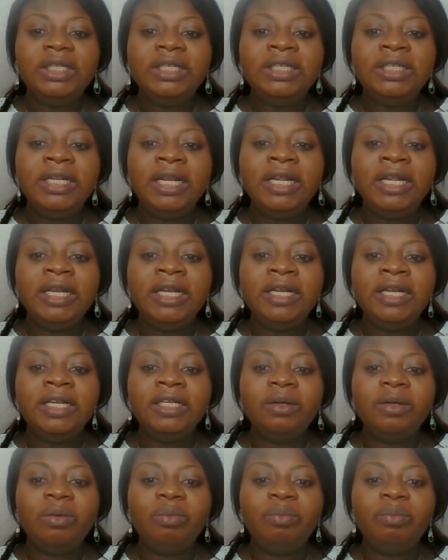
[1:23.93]

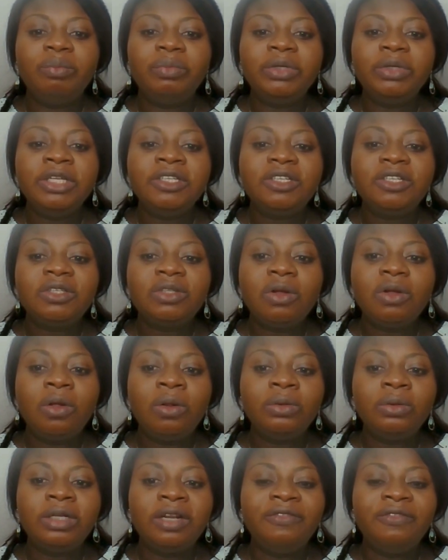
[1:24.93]
They
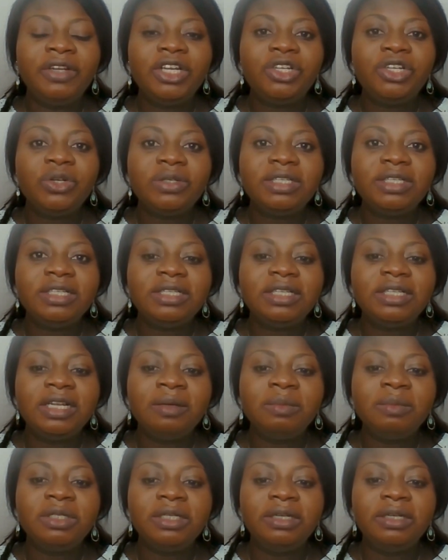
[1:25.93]
install navigation
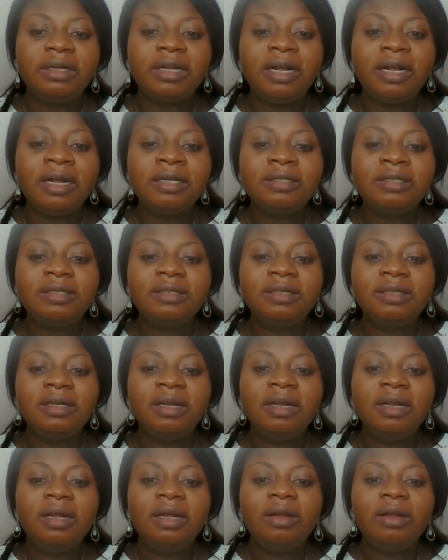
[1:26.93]
systems in cars,
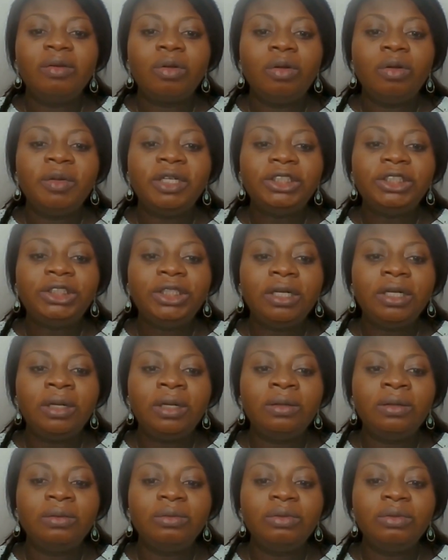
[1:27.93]

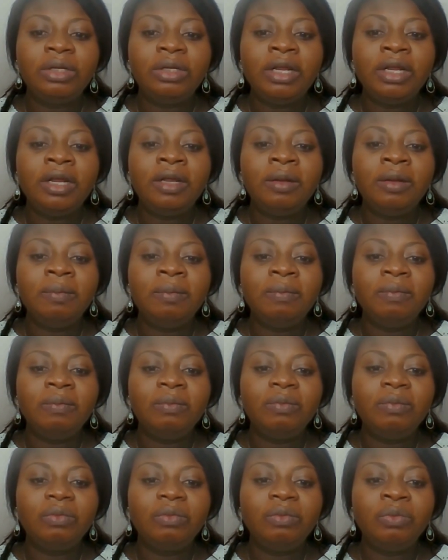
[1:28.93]
commercial,
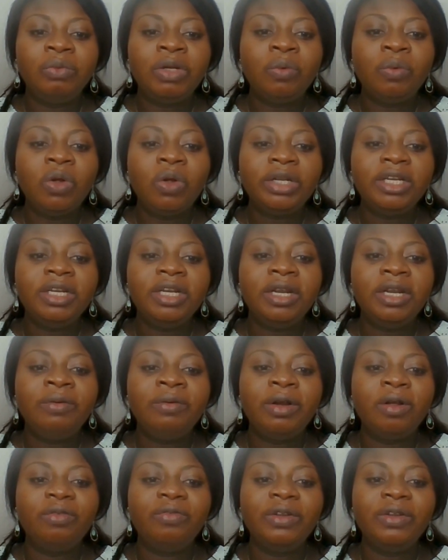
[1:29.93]
they work in
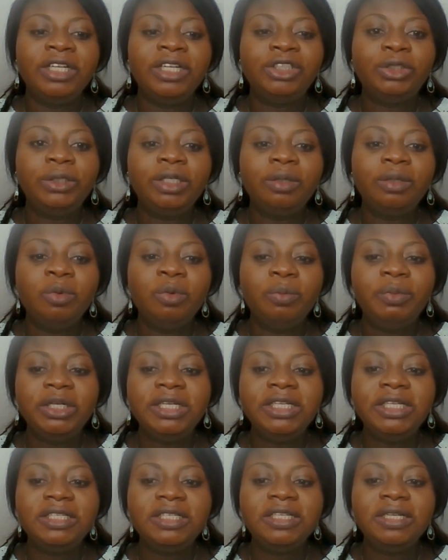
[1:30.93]
area of electric
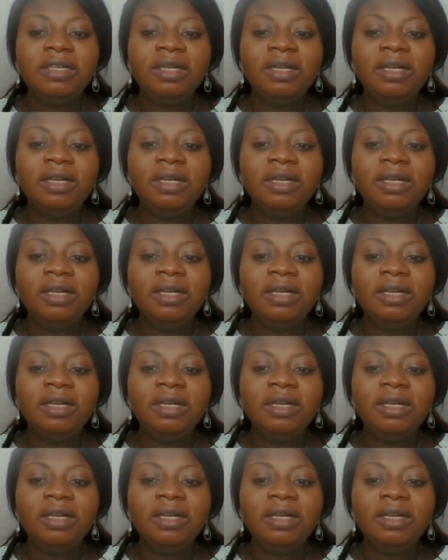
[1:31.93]
mobility.